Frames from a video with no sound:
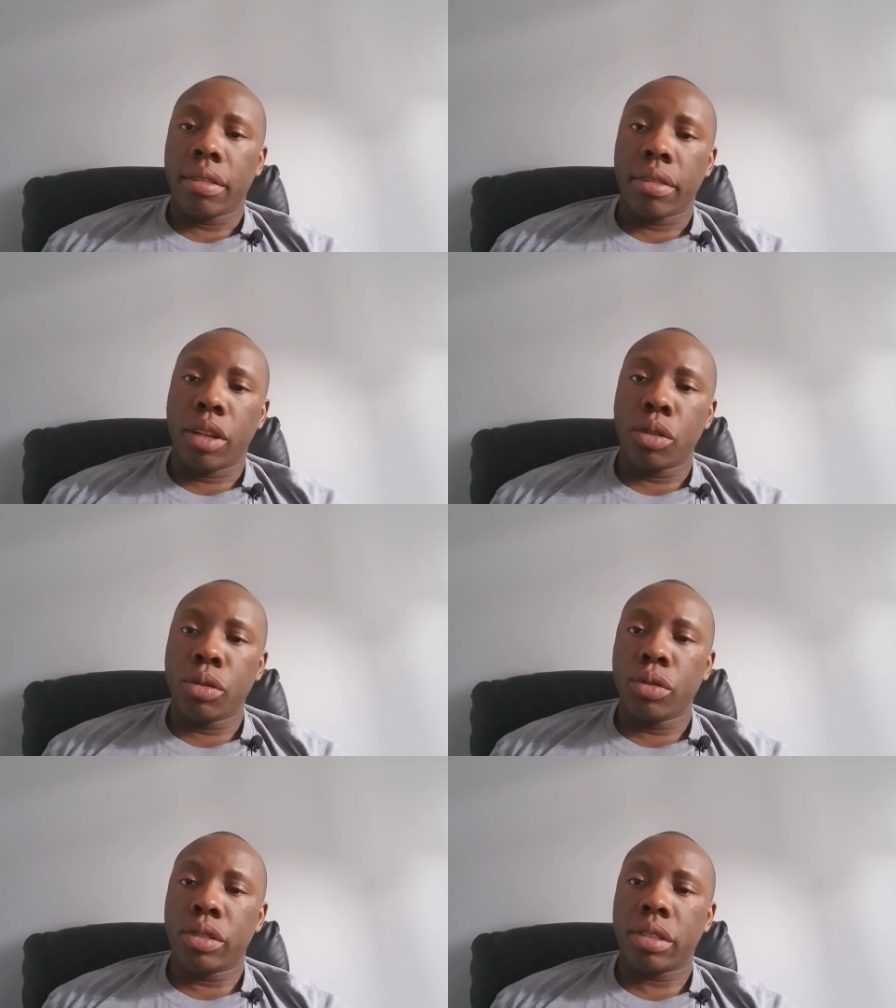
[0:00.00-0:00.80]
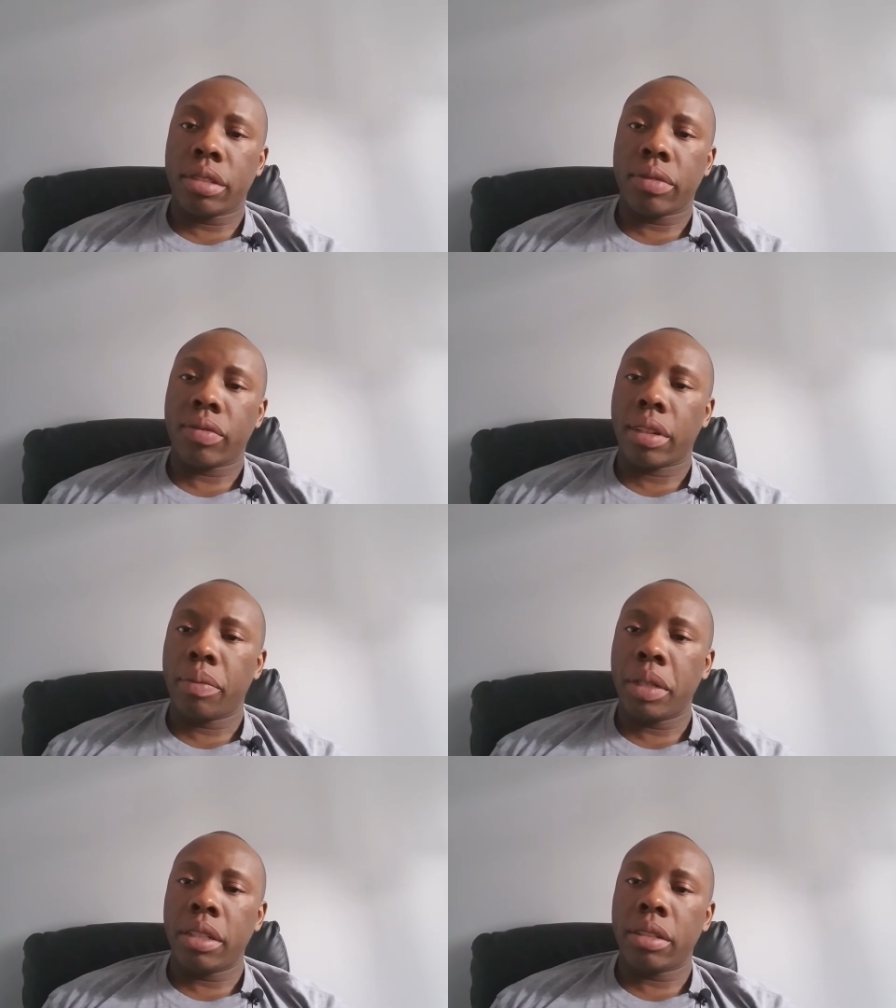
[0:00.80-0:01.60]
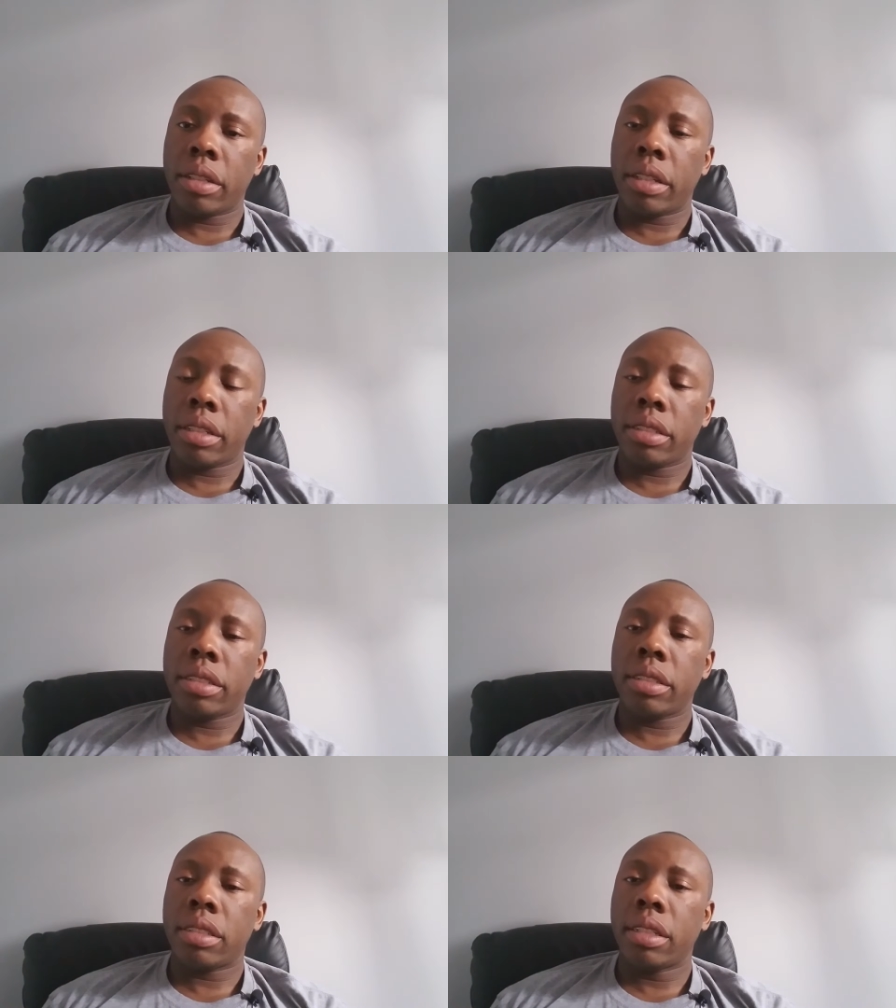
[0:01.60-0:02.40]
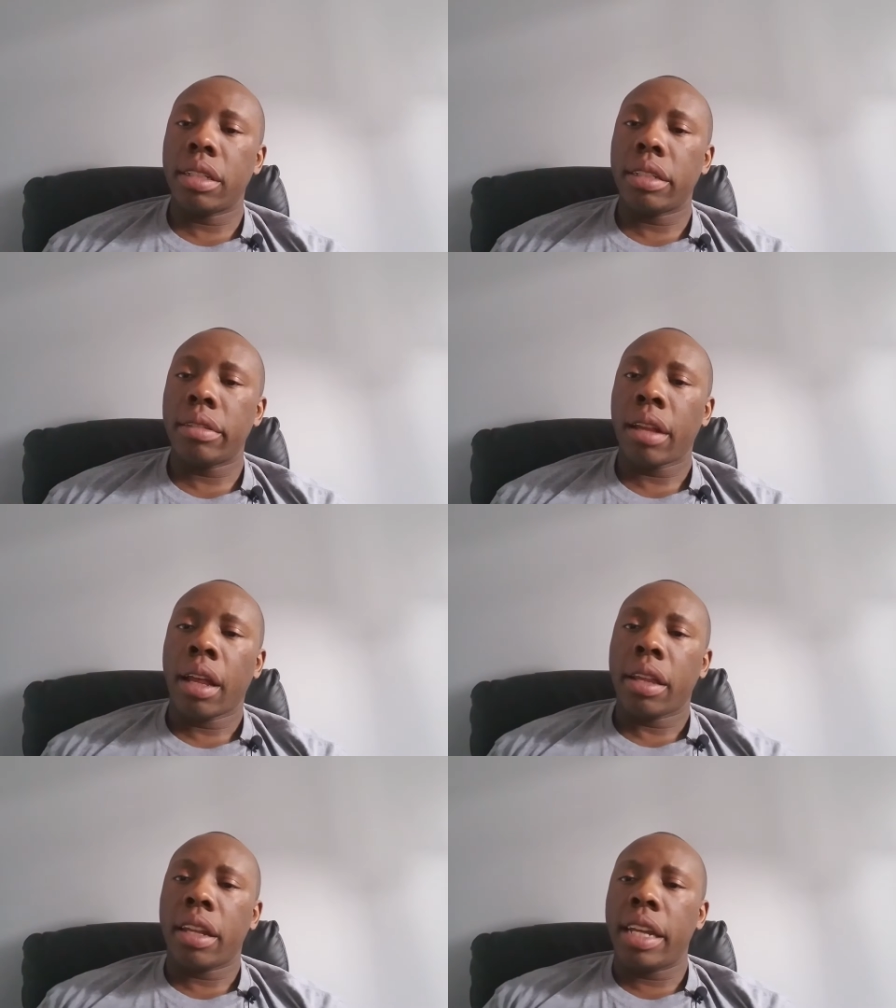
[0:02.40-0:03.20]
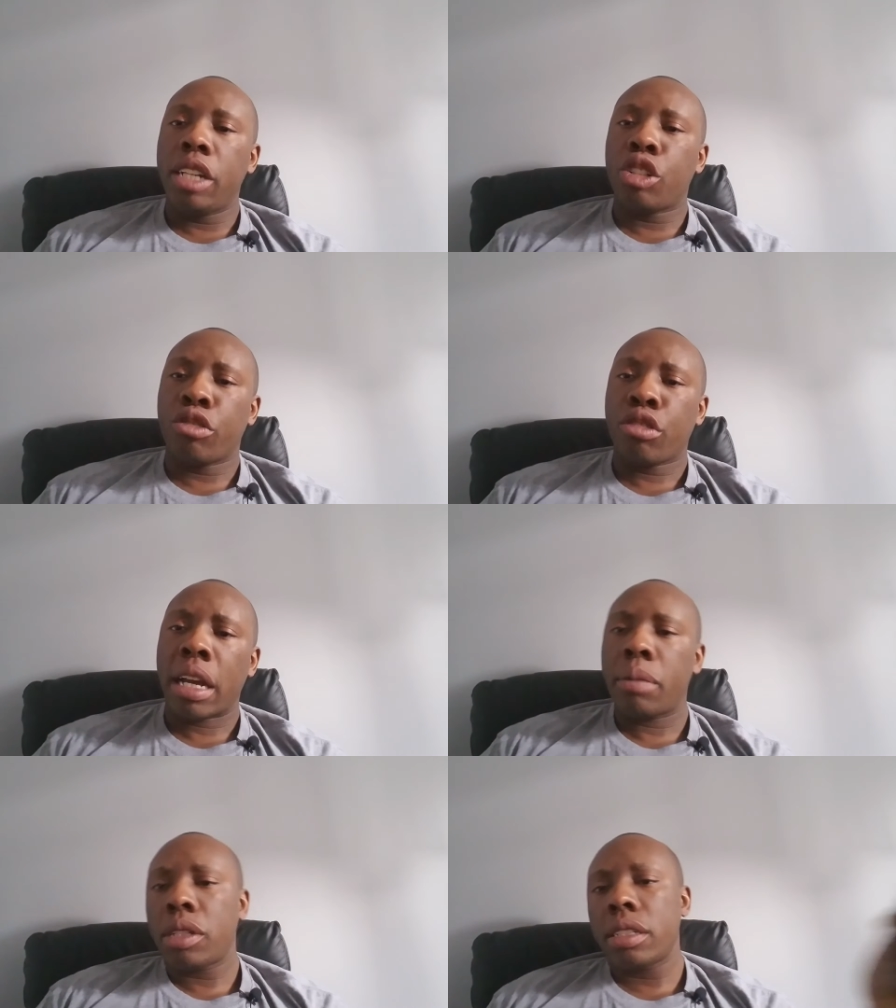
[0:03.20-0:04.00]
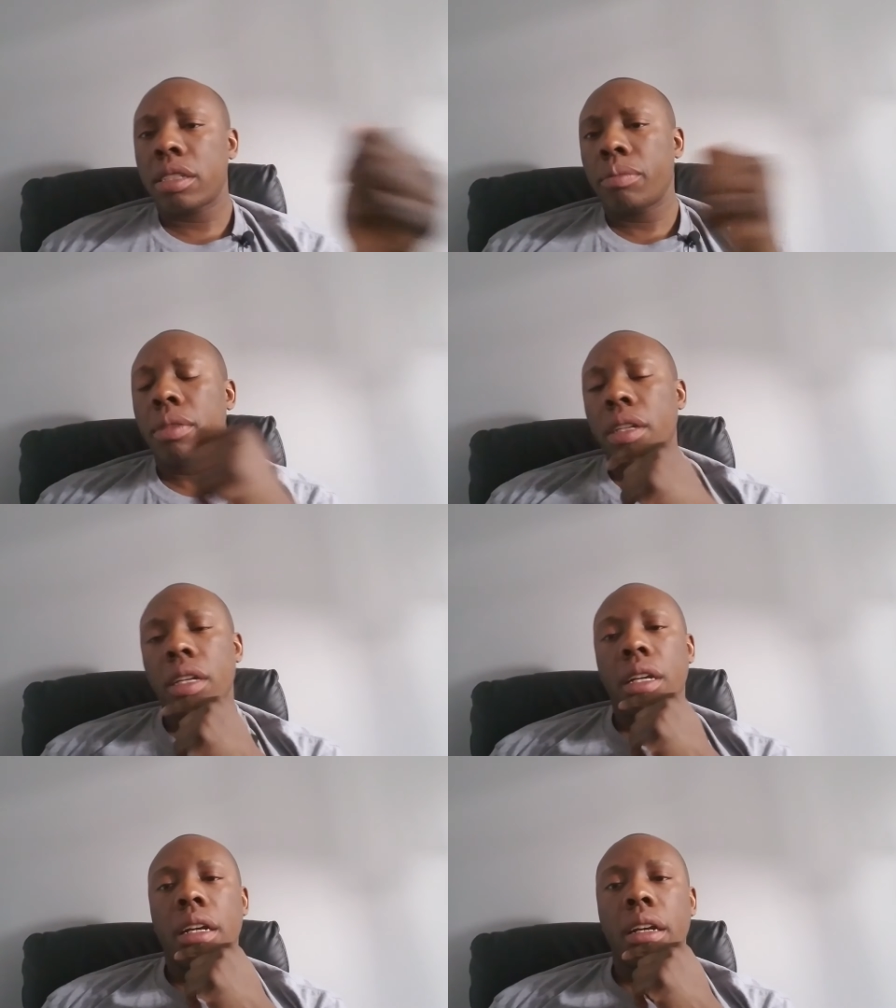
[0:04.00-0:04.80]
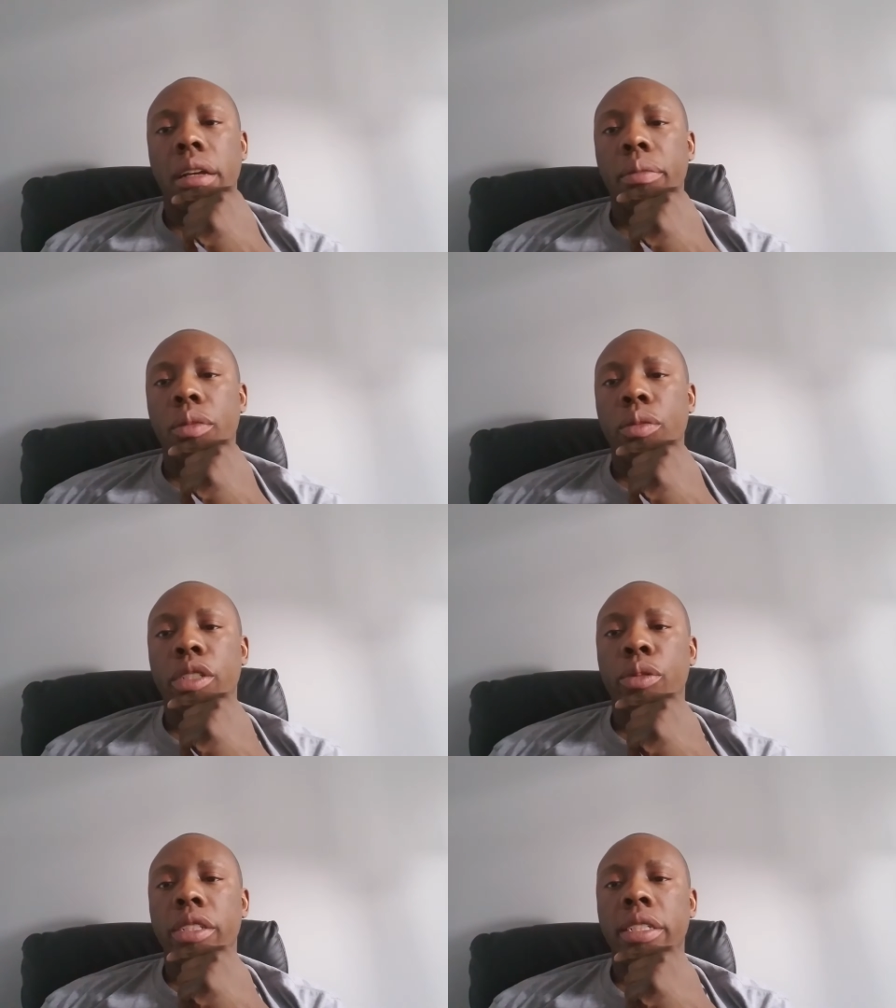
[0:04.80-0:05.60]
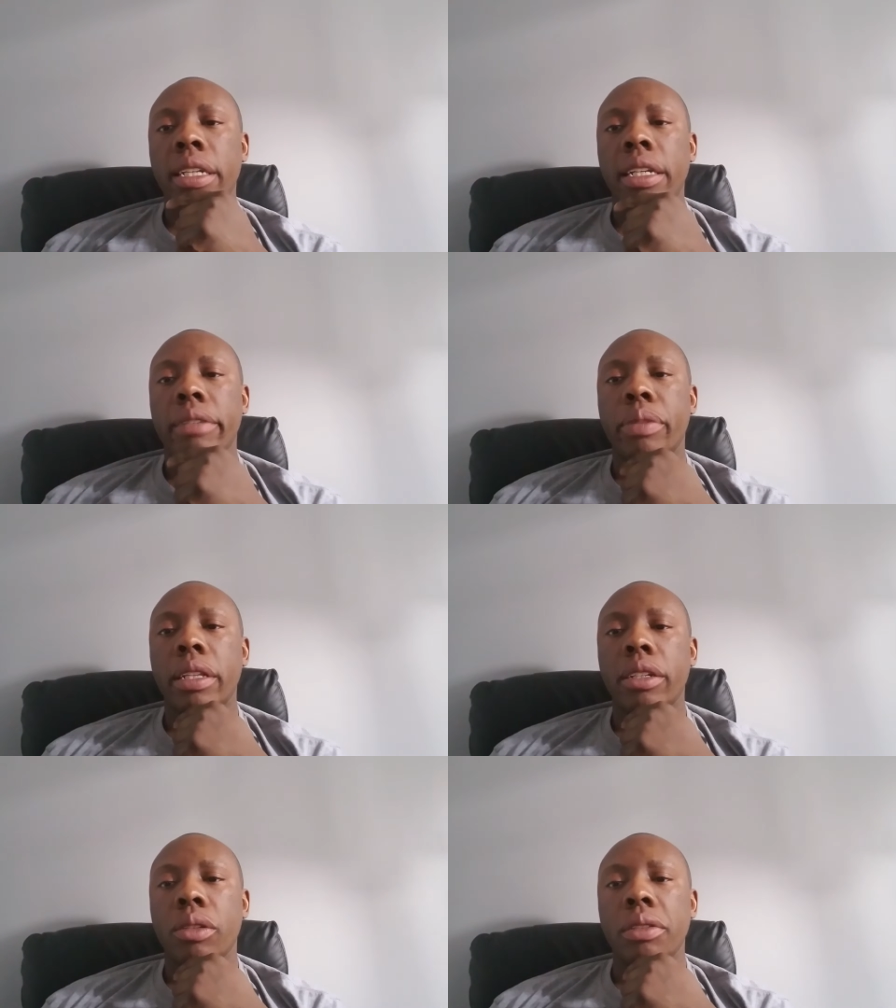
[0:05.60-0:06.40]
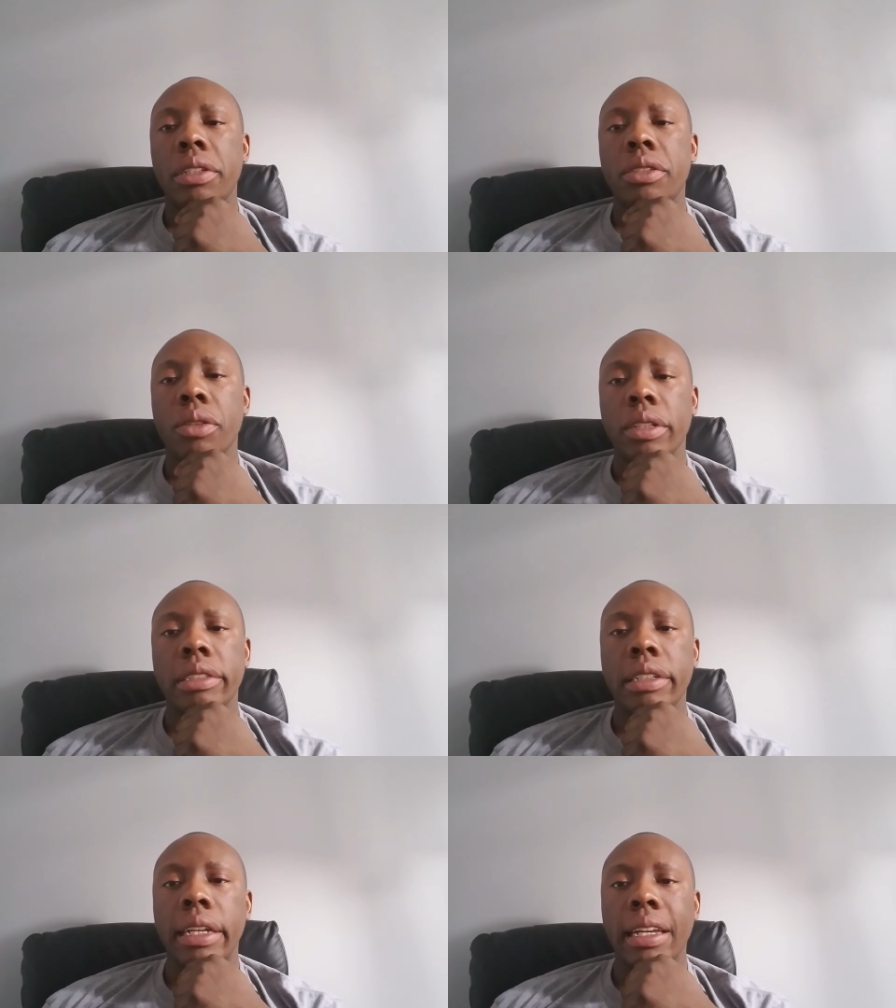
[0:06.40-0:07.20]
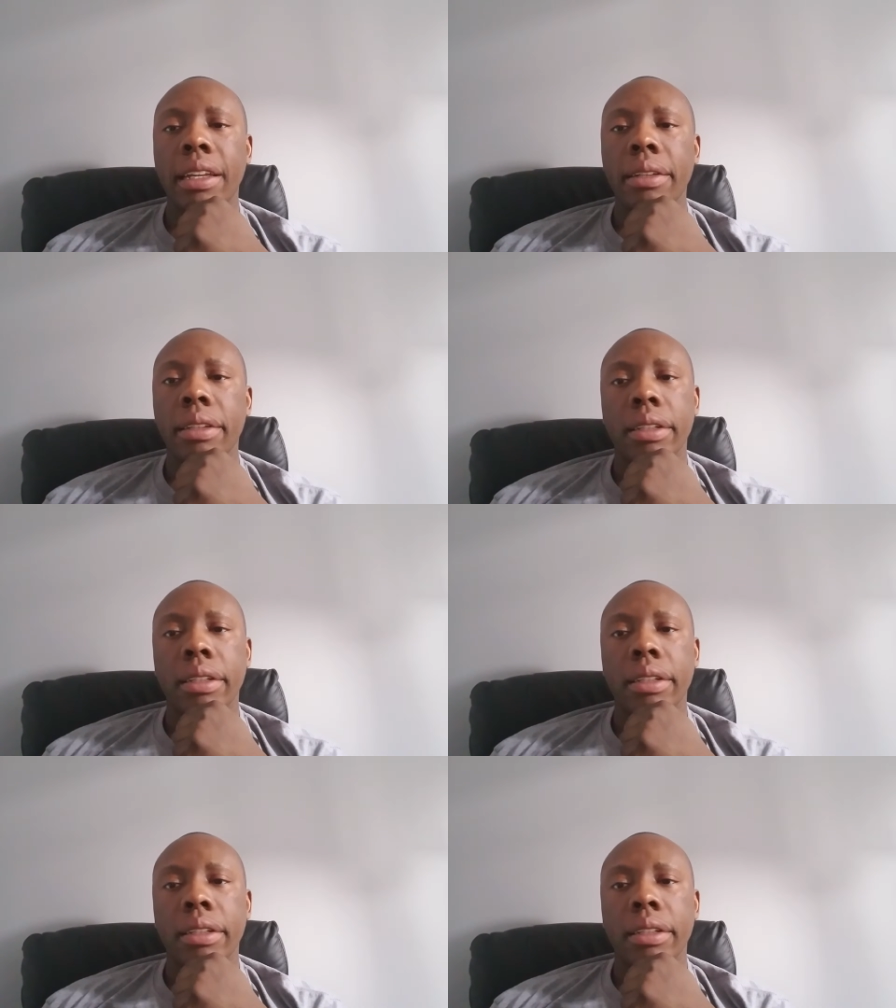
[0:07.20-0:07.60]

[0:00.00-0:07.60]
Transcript: those, I mean, this is the, the nature of tribalism, um, which we're seeing in political discourse today.